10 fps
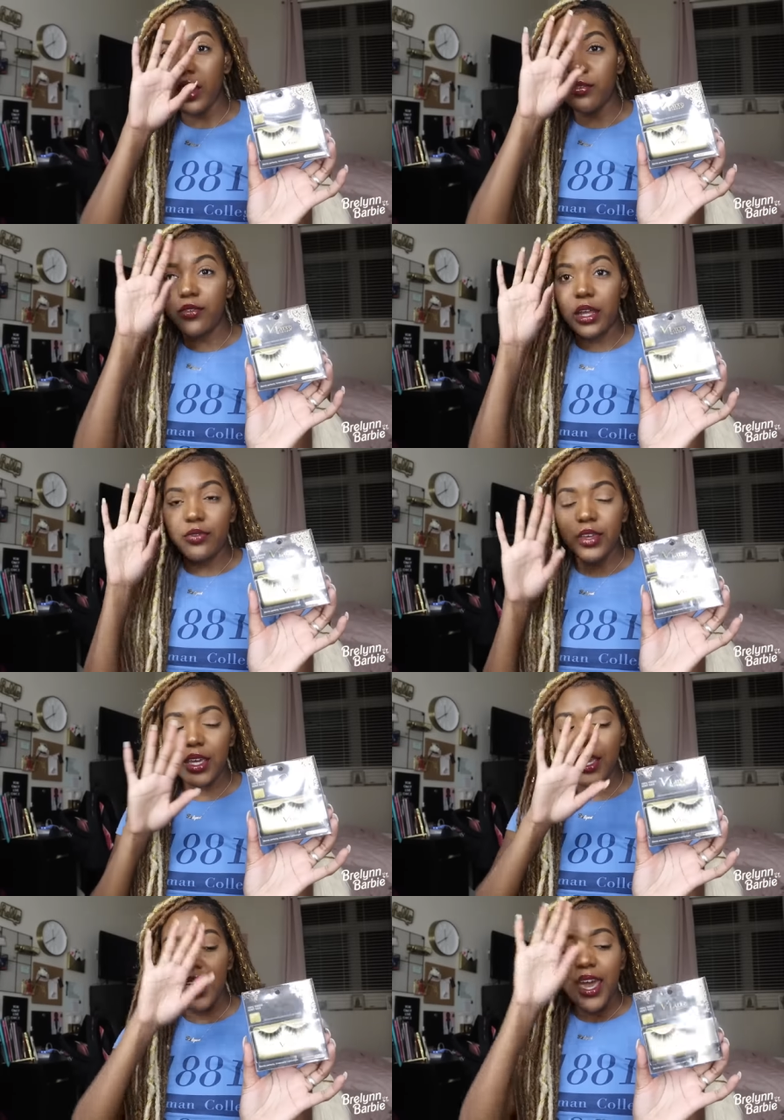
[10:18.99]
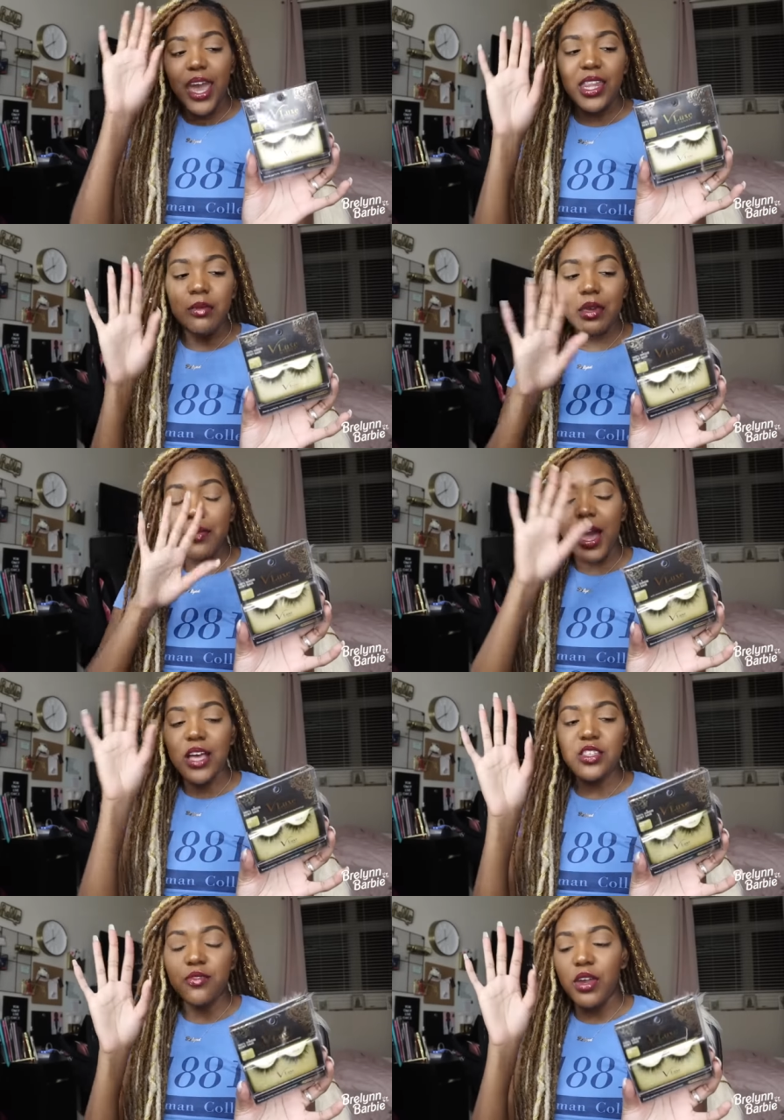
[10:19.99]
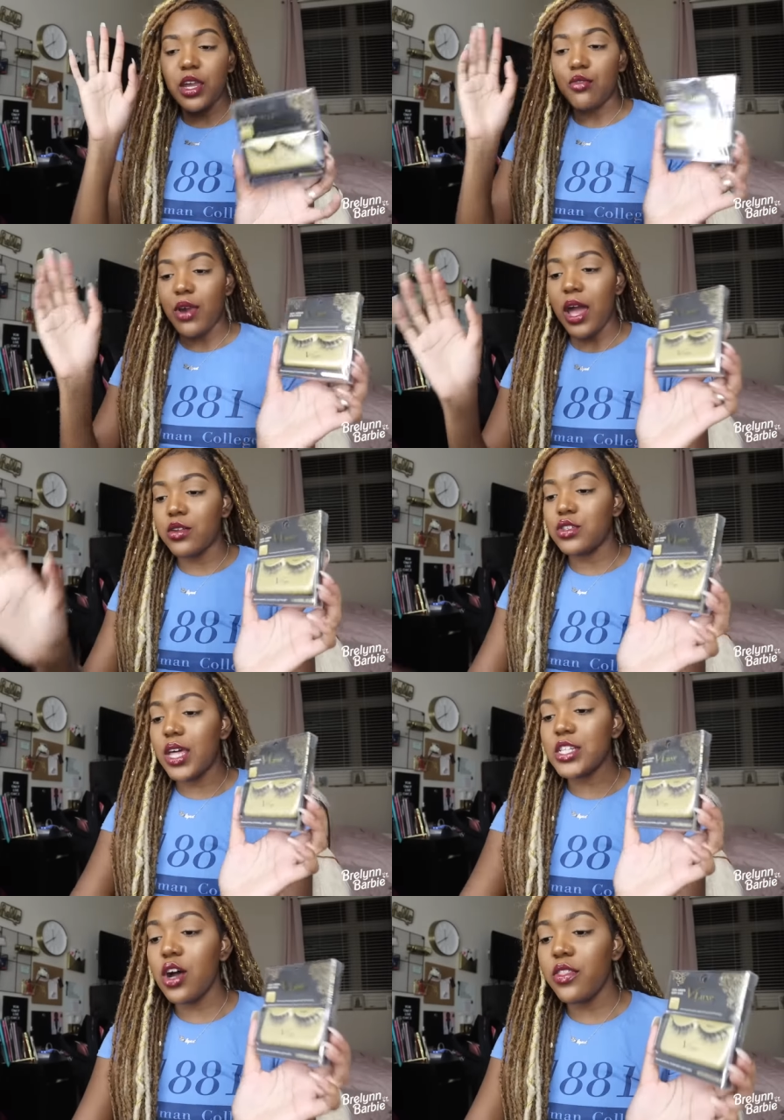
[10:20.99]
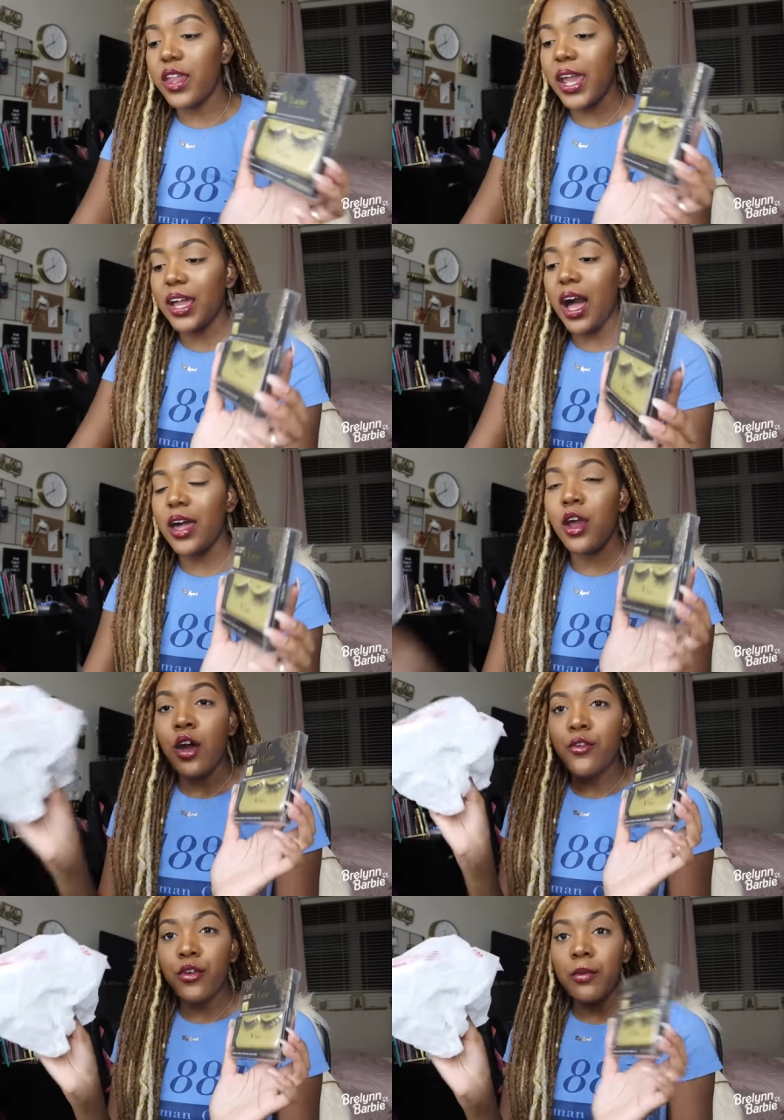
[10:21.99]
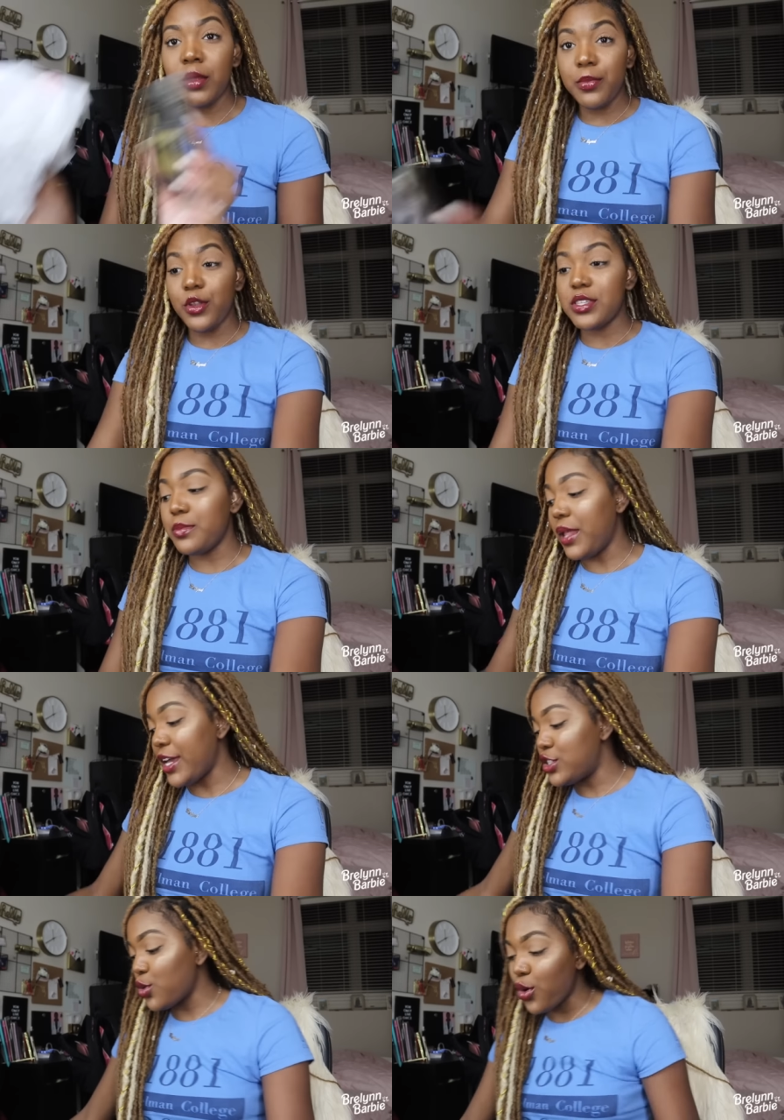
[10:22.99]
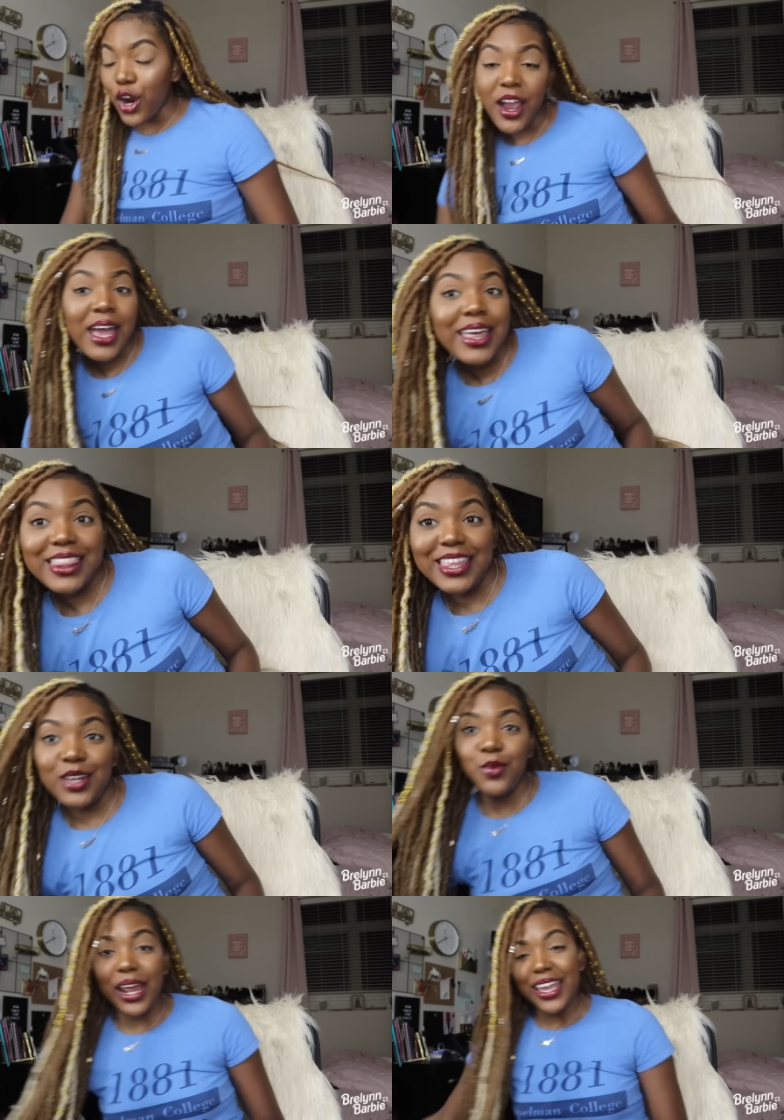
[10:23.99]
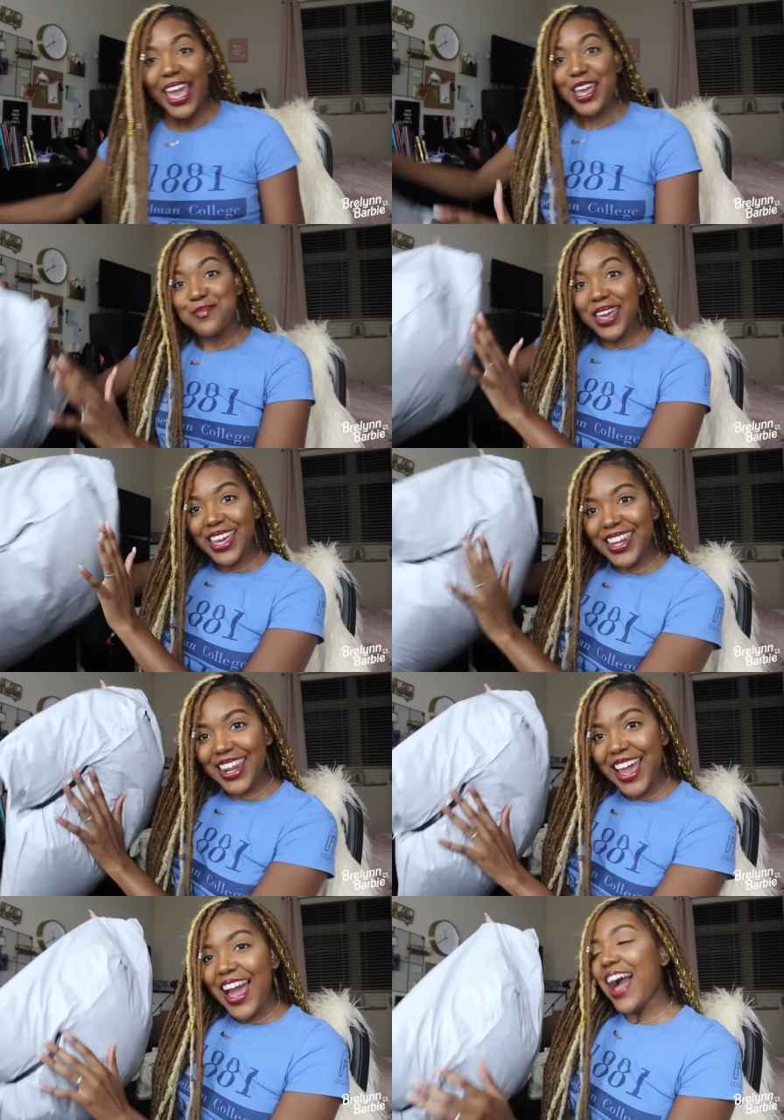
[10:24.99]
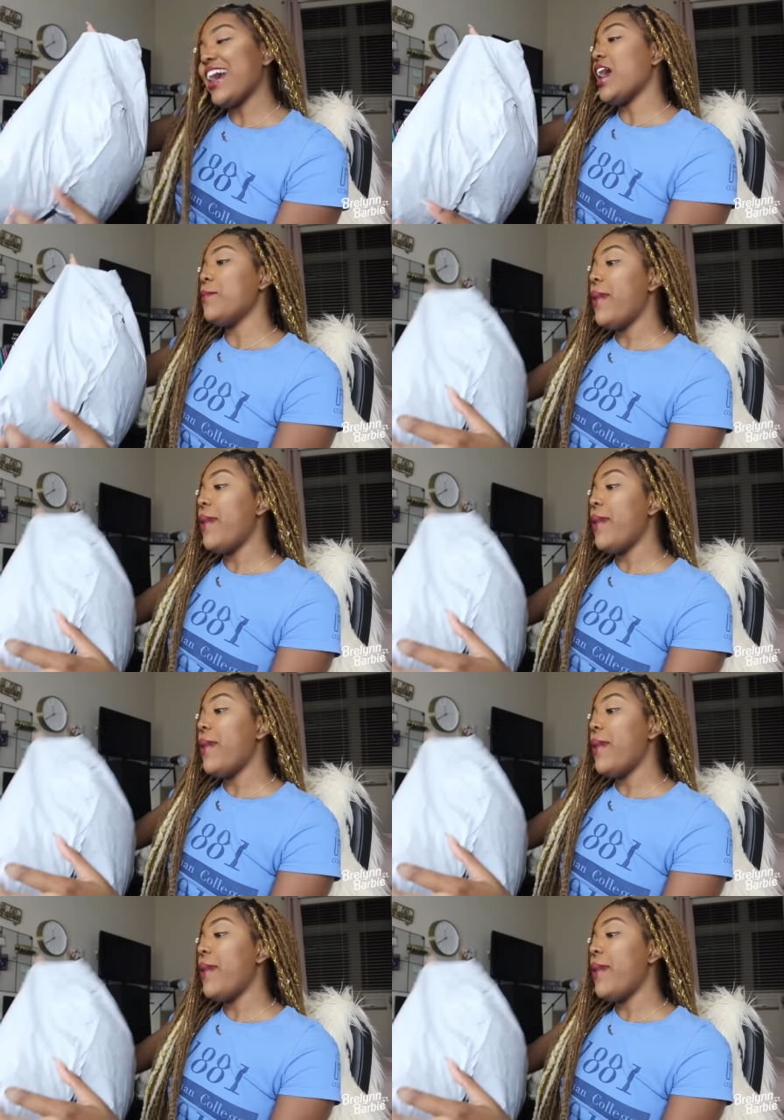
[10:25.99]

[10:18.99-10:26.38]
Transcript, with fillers: very fluffy, and they make my eyes look very round. So that's all that I got from the beauty supply store. Then when I came in, I got a